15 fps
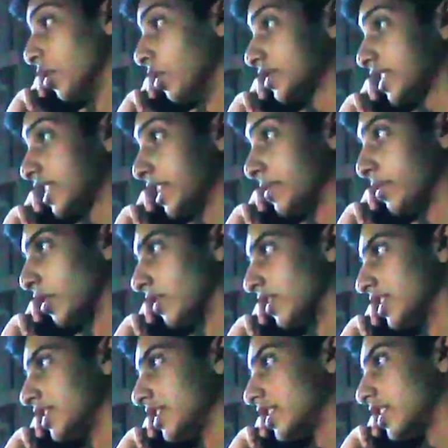No
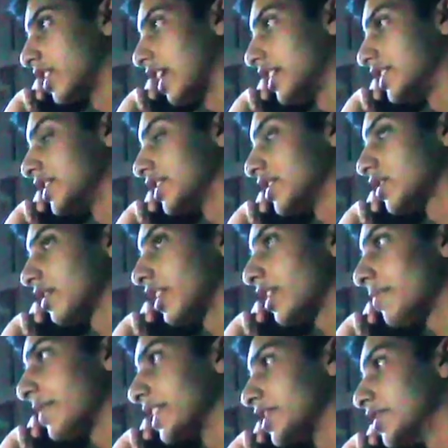sleepovers. And just
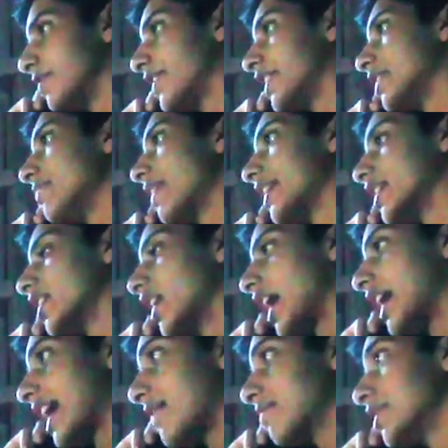so that it makes you feel
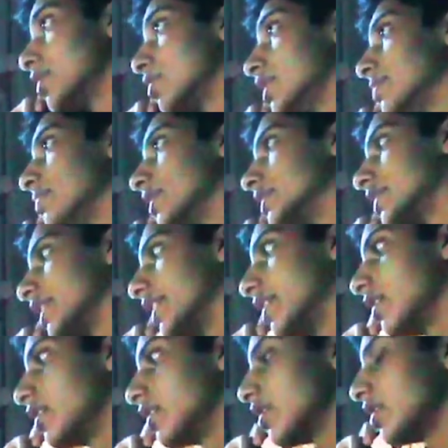better, I am the only person at...